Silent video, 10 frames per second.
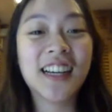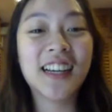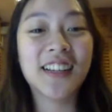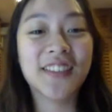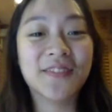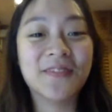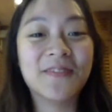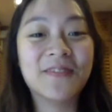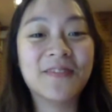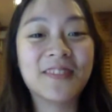
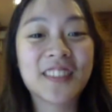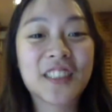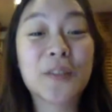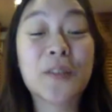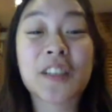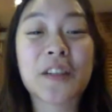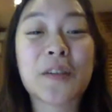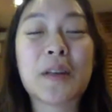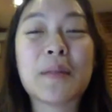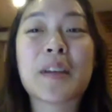Um, talk to the
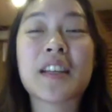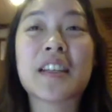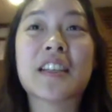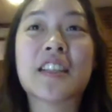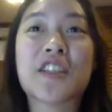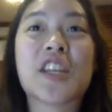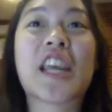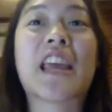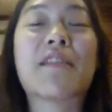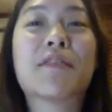Queen because she
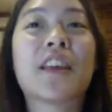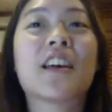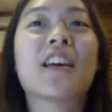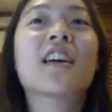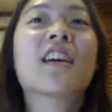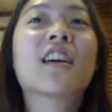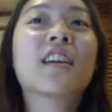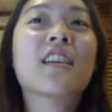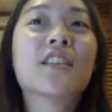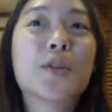came to the
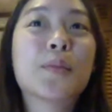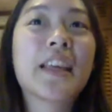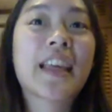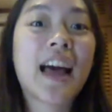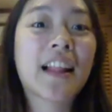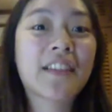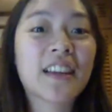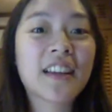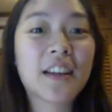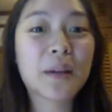Jubilee
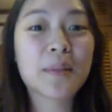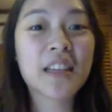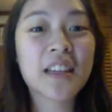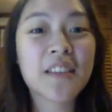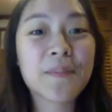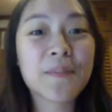Gallery opening.